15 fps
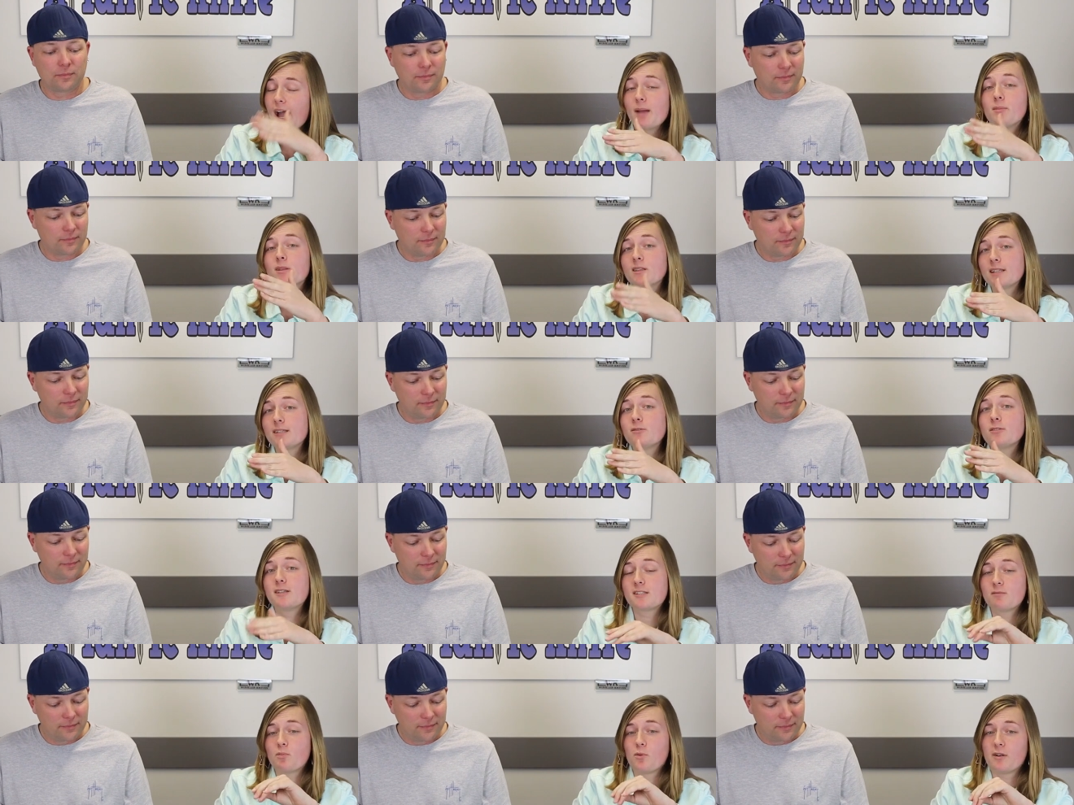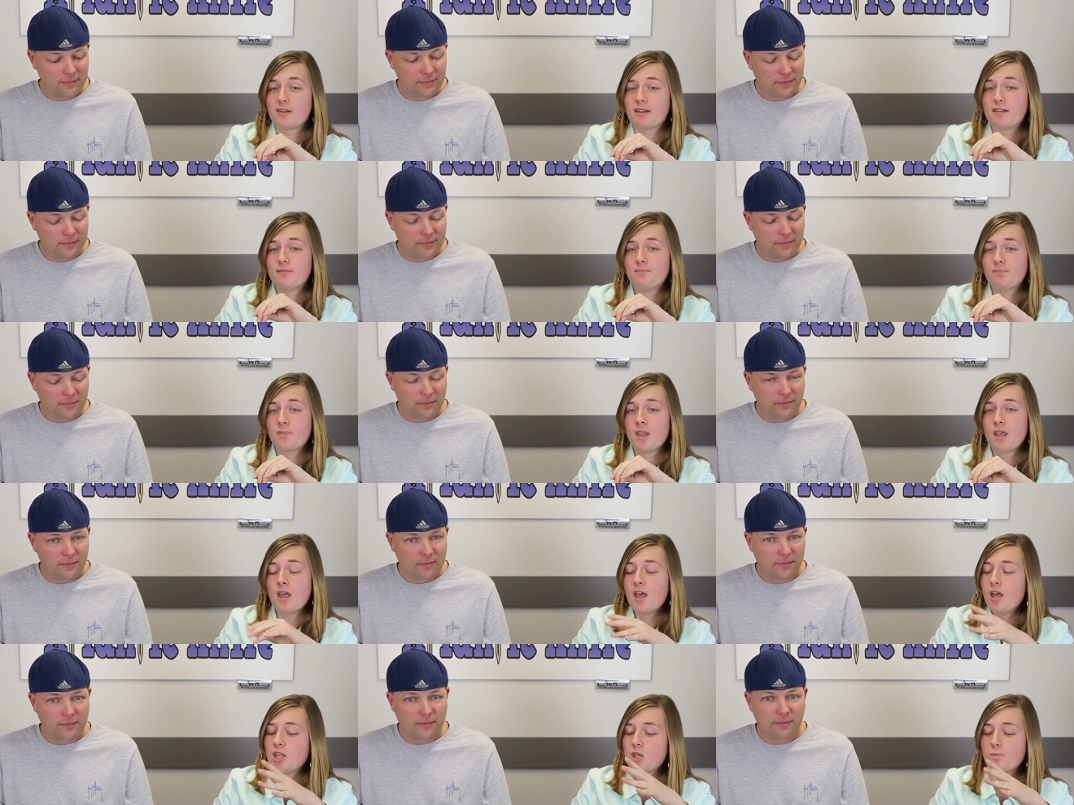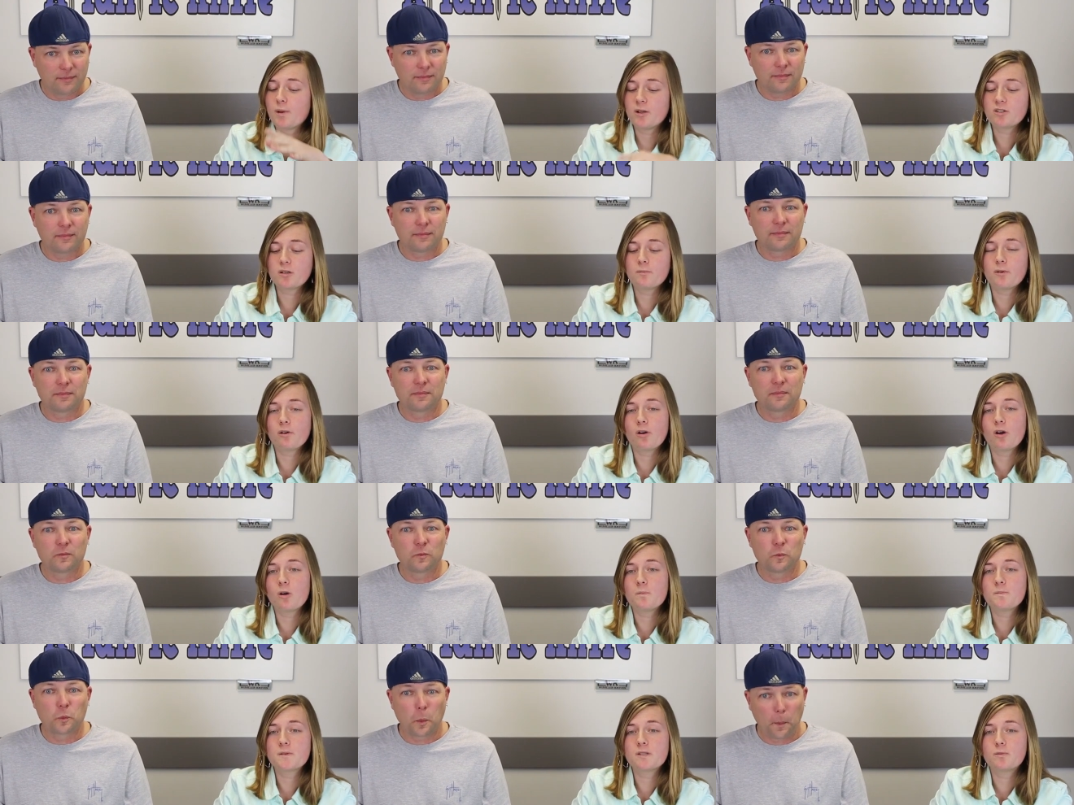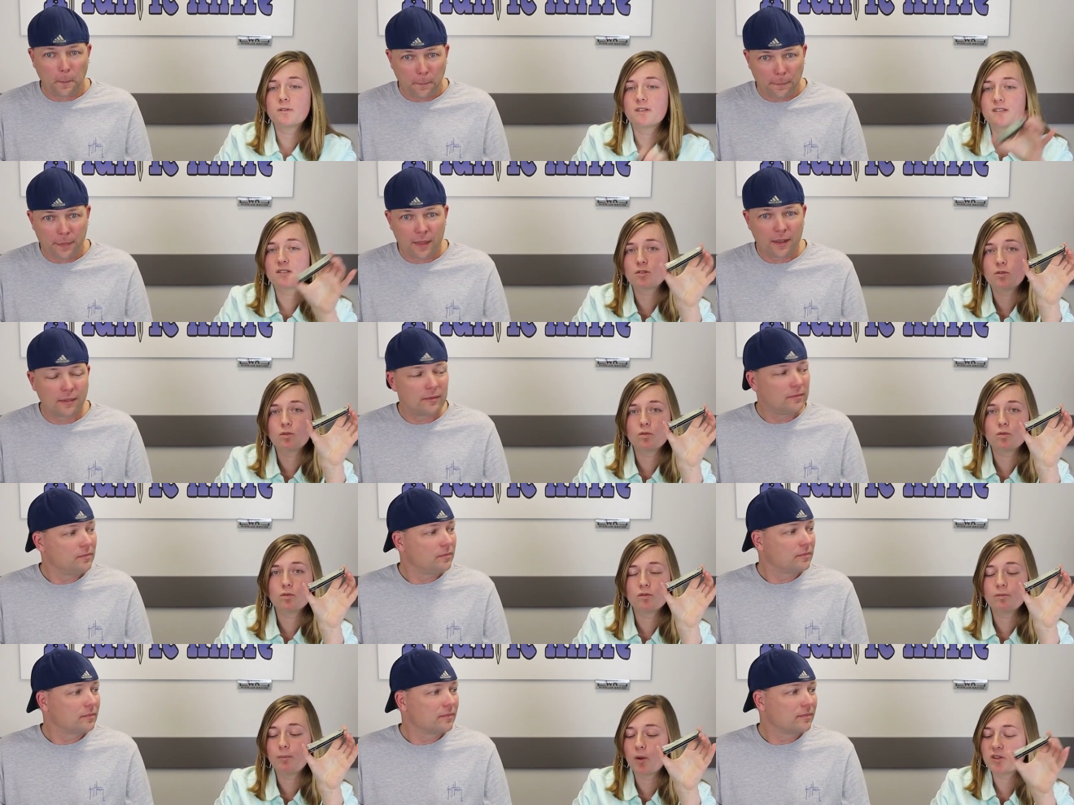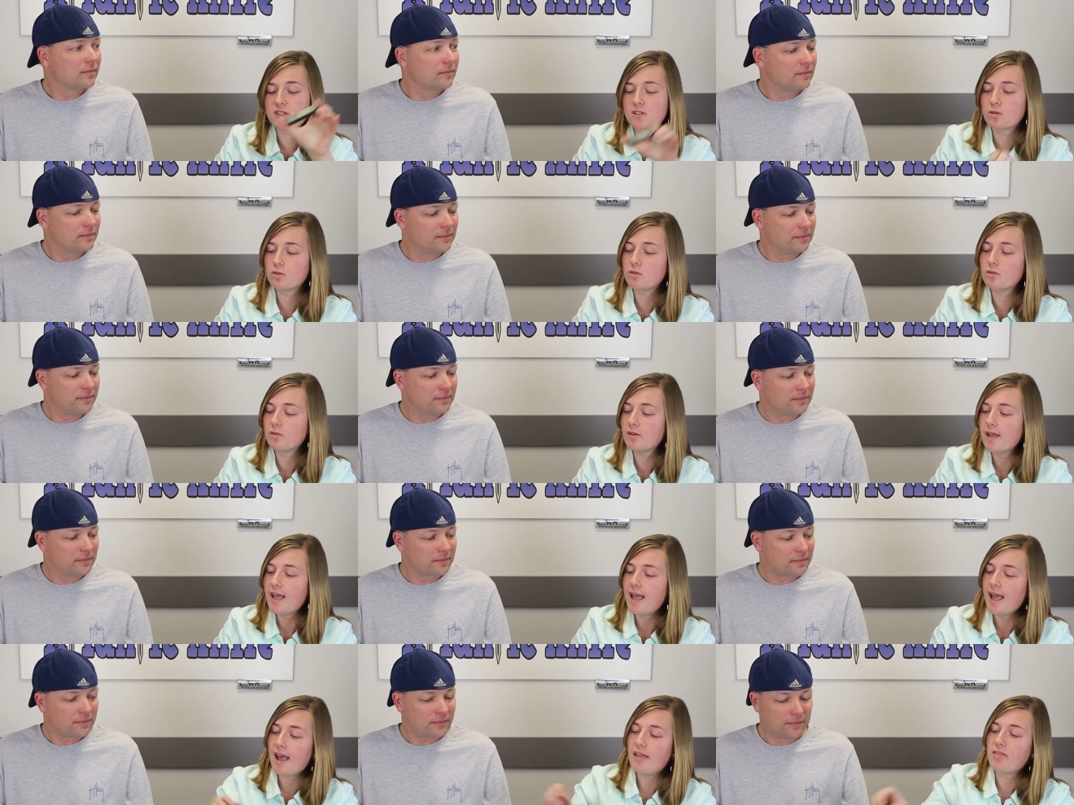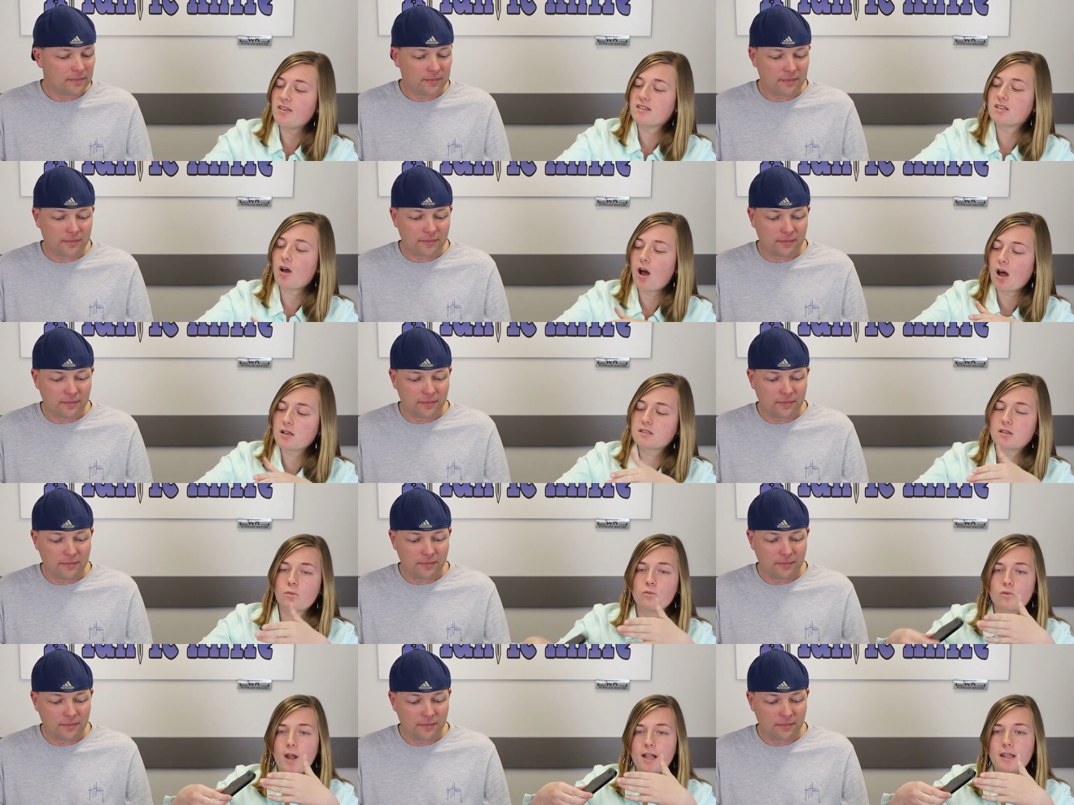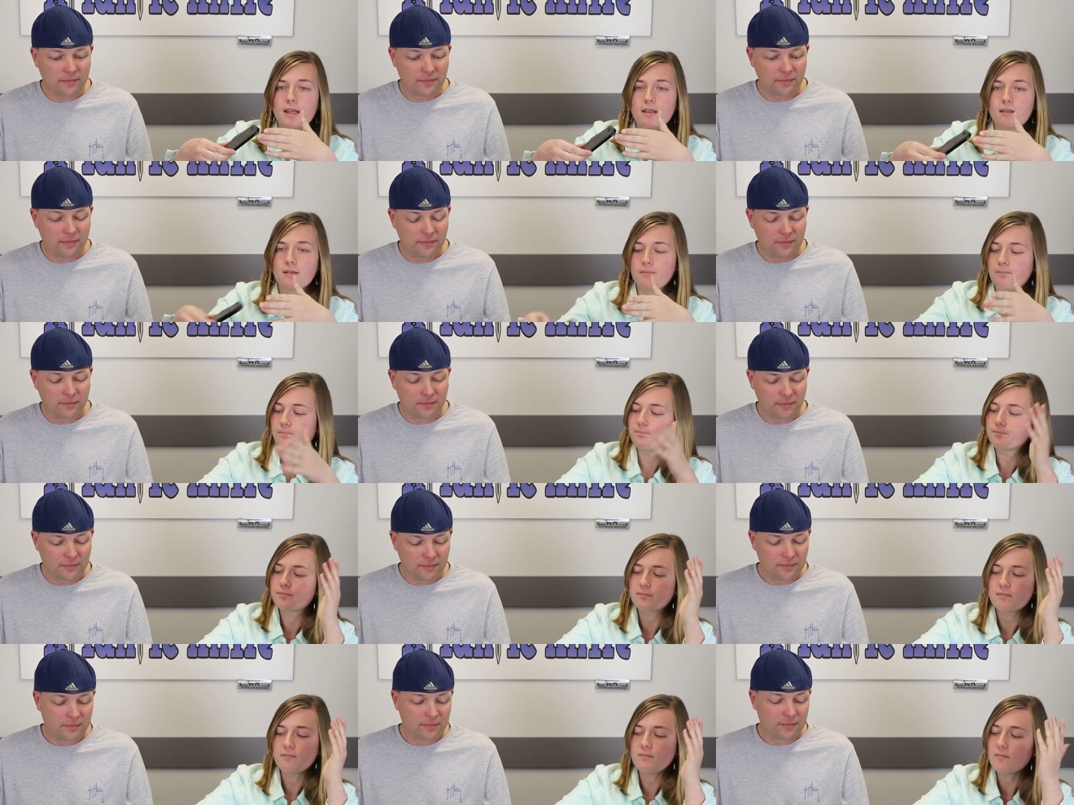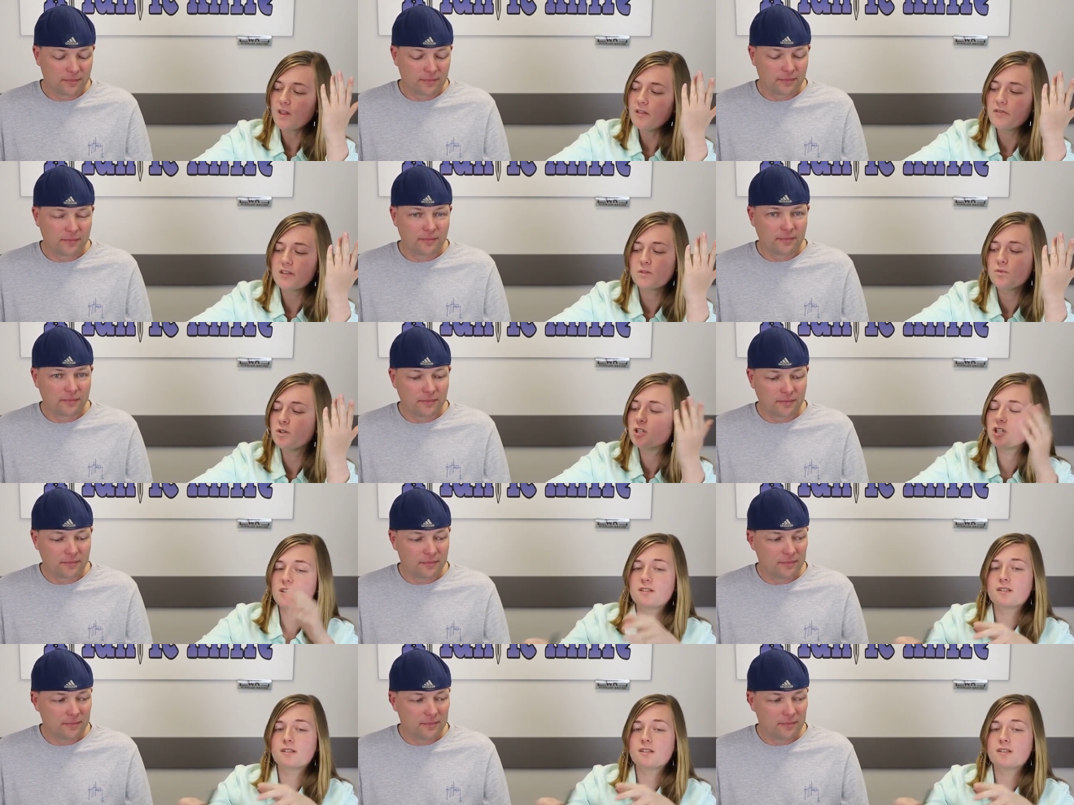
Speaker 1: I'm a little disappointed. You built up our hopes with this cool multi-tool and this awesome relic. This one is